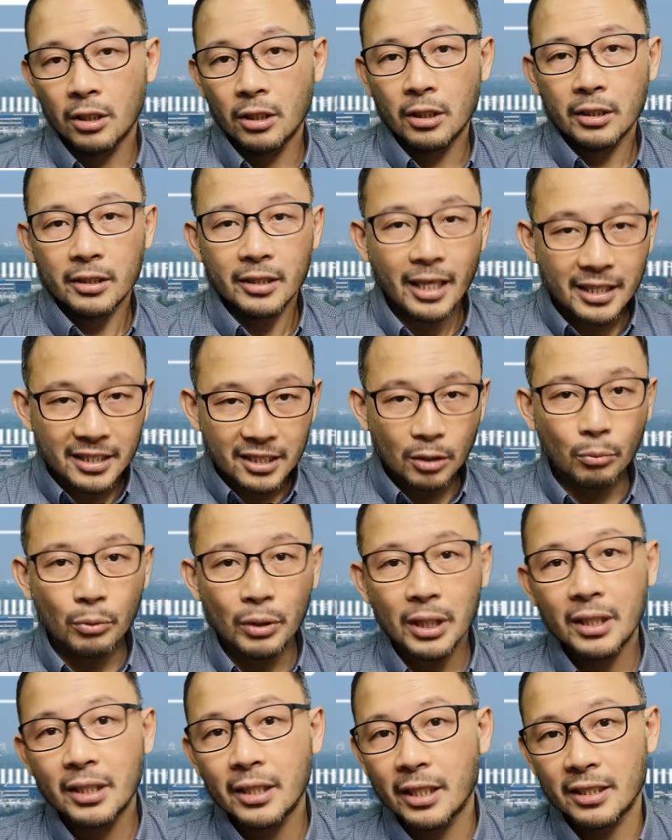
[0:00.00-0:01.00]
That's a
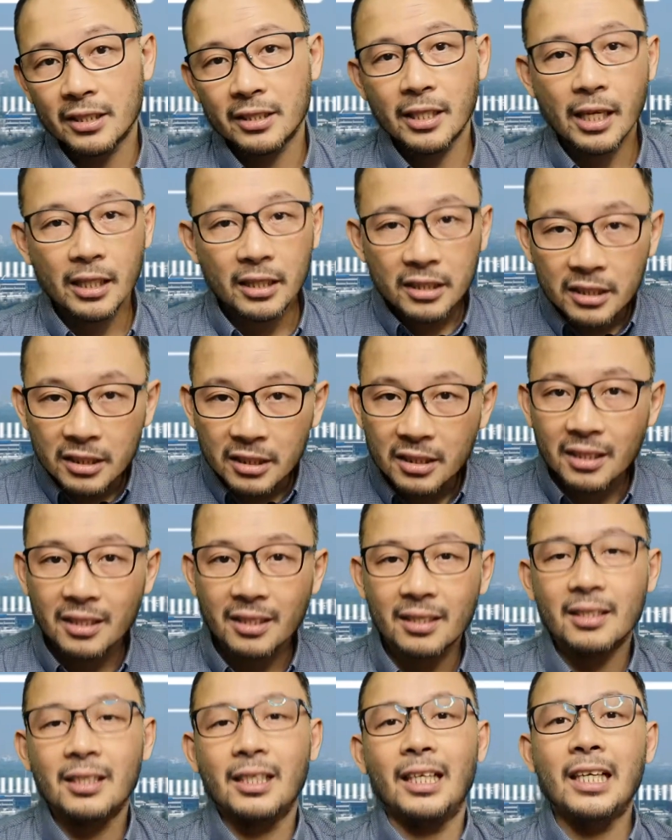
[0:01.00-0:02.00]
weakness that
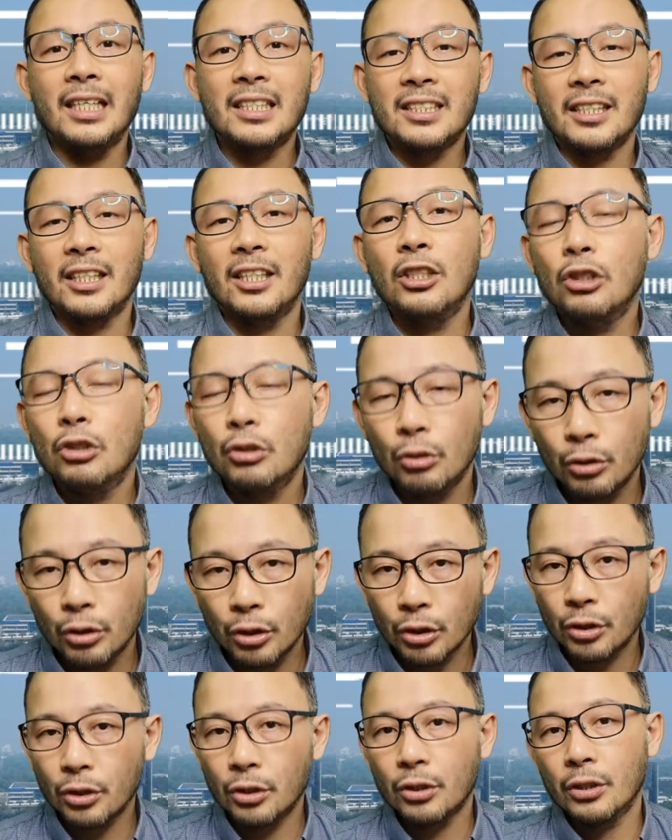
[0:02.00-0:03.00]
eats into
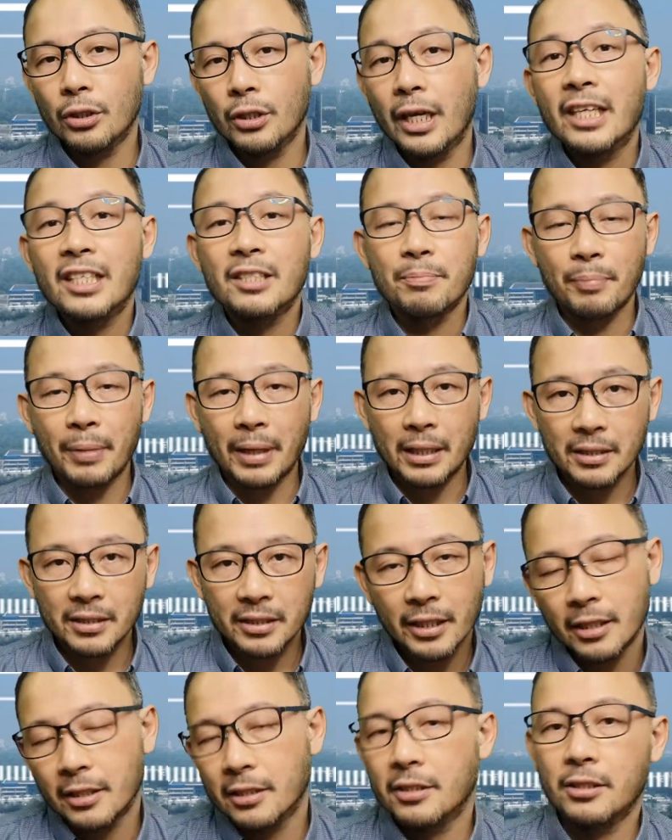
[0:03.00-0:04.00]
your
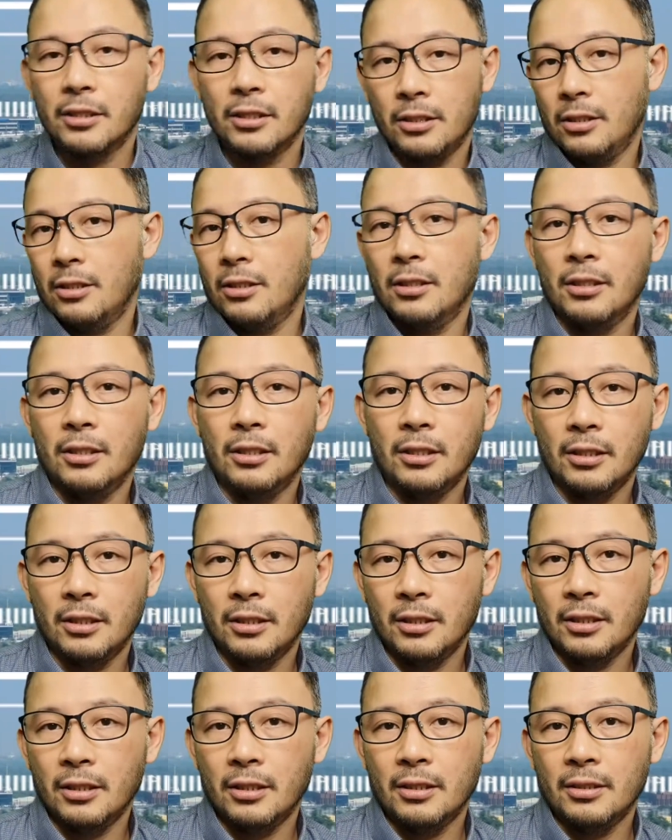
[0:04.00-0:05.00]
expenses.
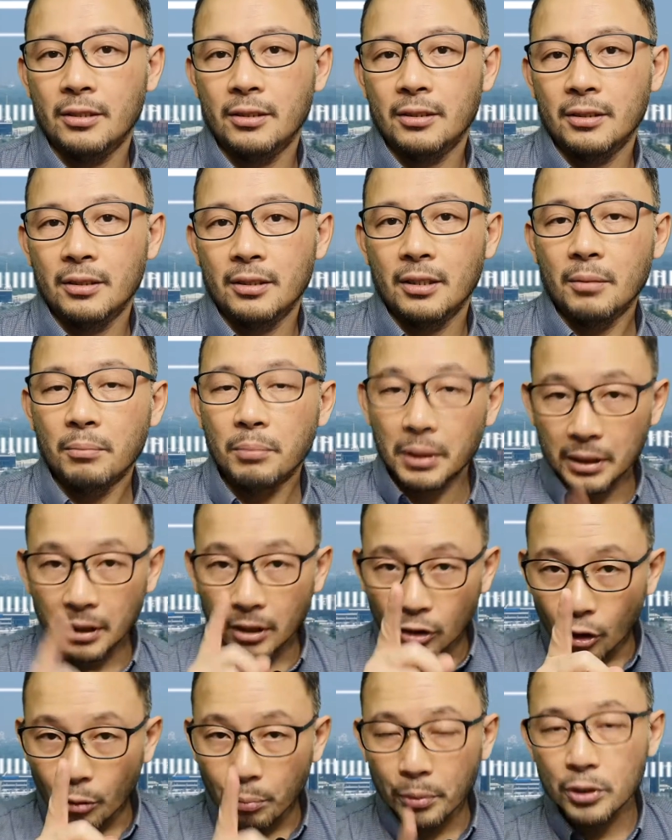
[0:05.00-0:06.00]
But an
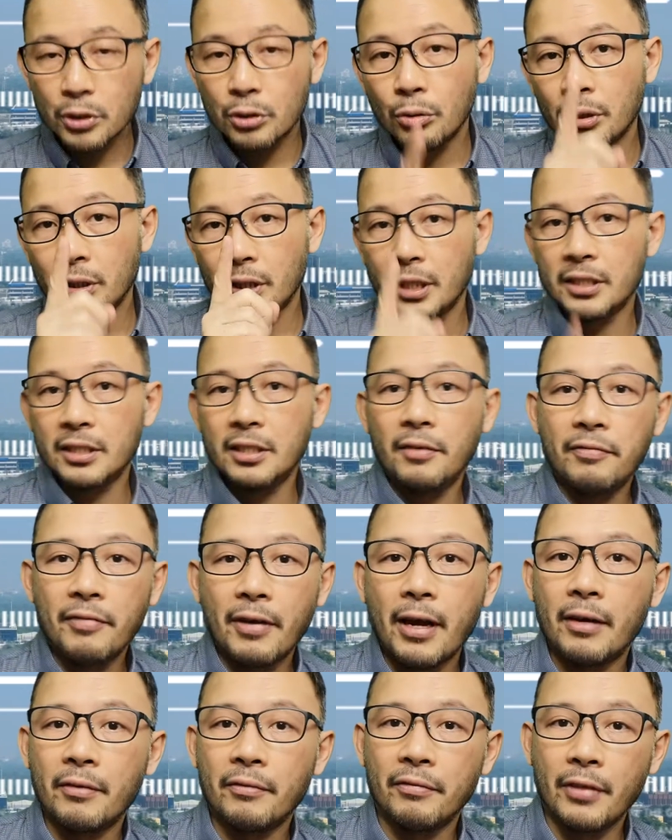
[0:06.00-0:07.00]
opportunity is the
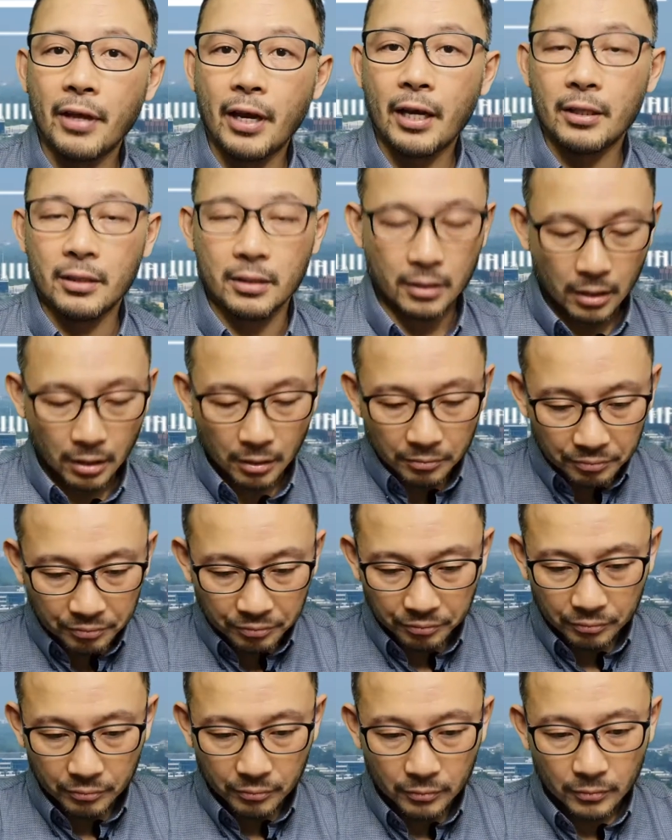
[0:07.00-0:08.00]
fact that
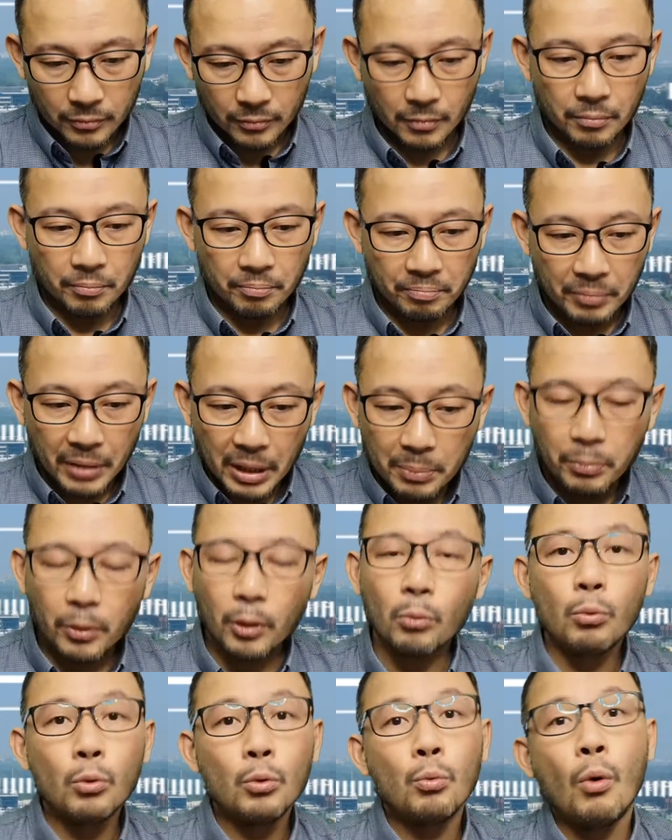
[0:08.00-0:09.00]
people
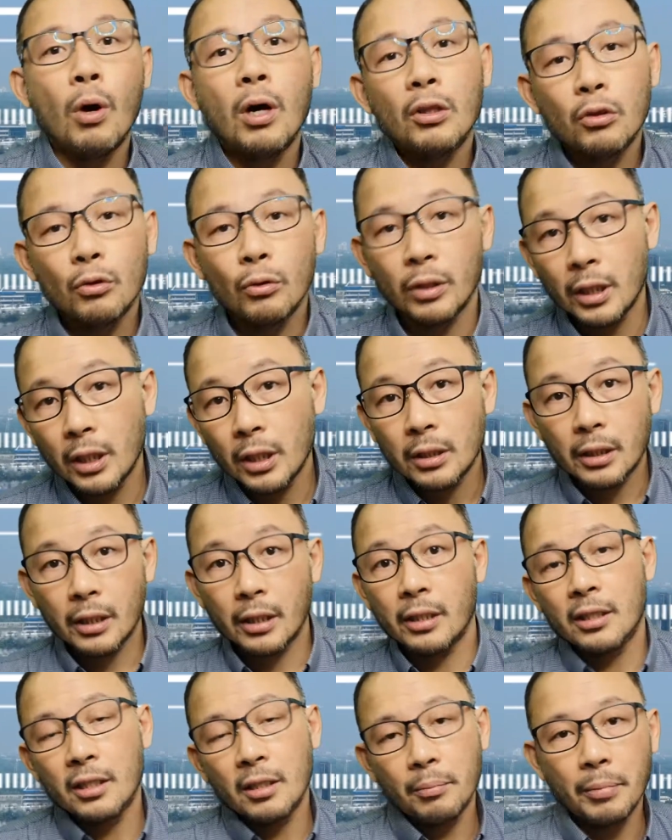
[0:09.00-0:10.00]
would want to eat
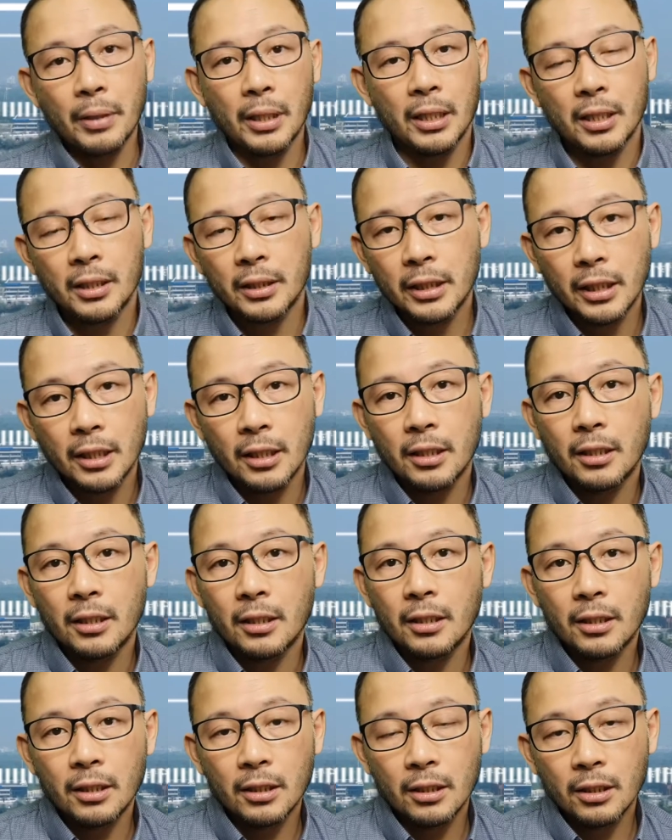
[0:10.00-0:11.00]
in the bakery.
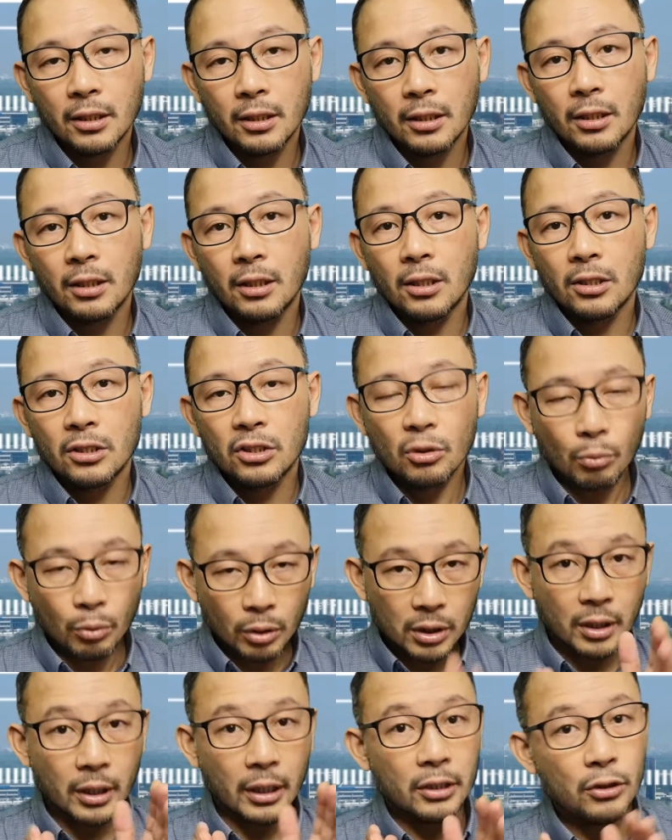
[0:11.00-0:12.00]
So what
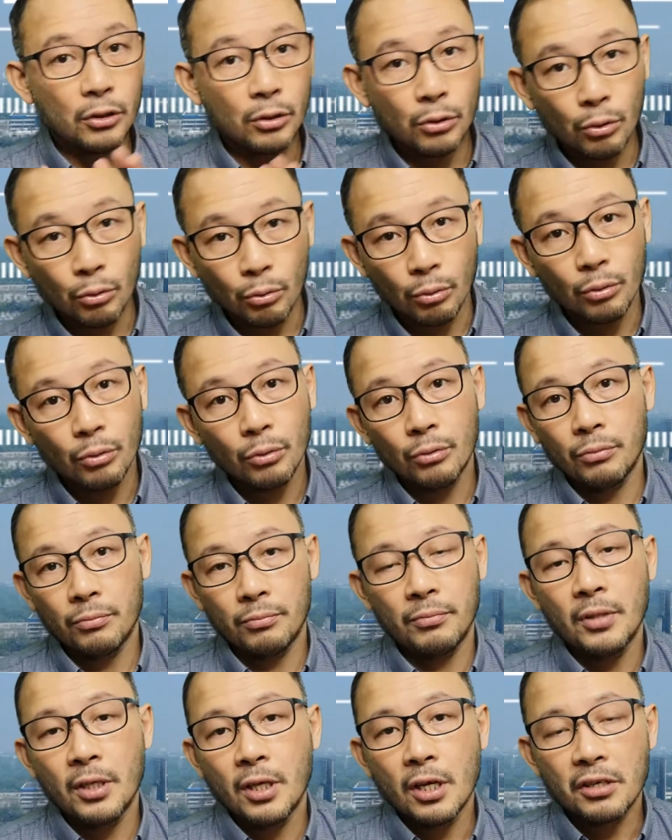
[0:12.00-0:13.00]
can you do?
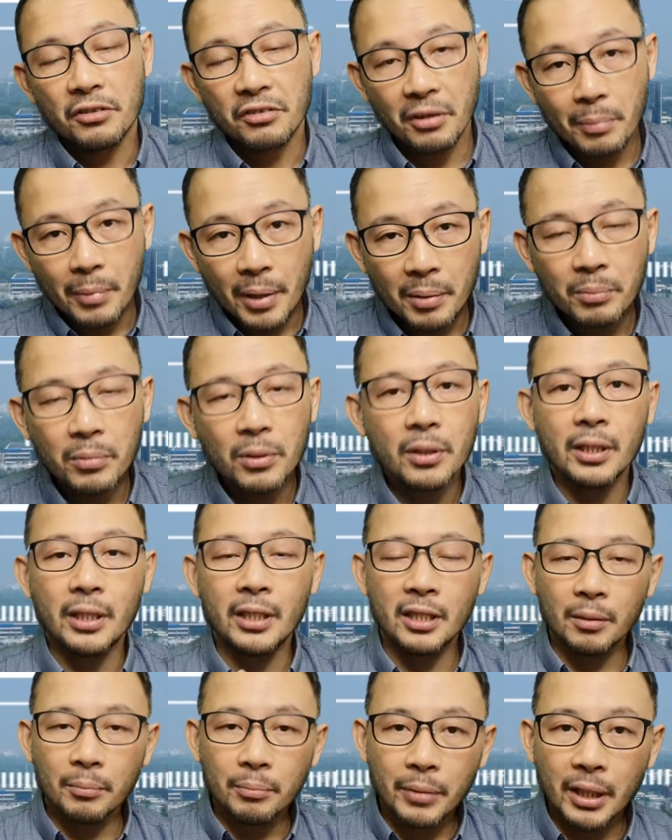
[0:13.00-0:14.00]
Remember, in
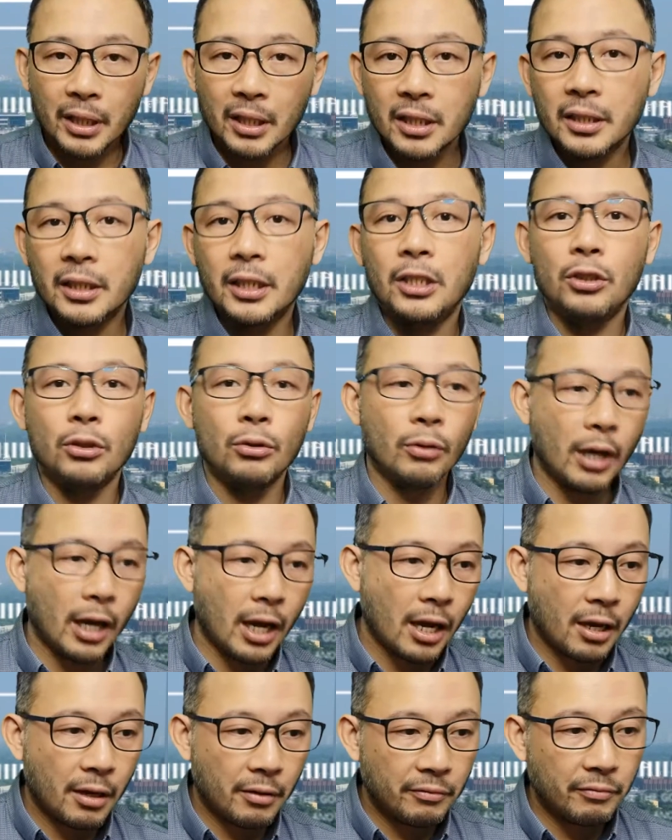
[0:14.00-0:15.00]
a bakery, you
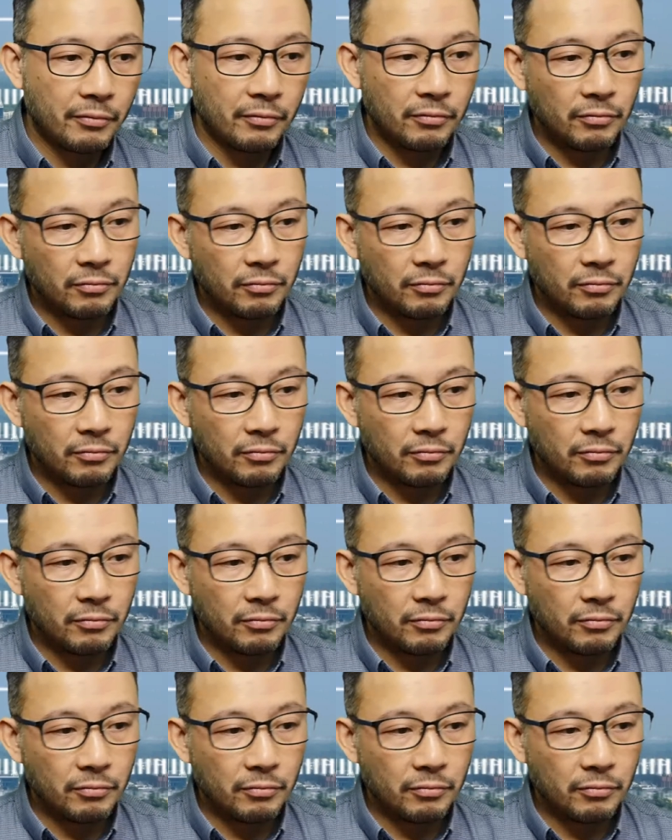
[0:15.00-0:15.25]
have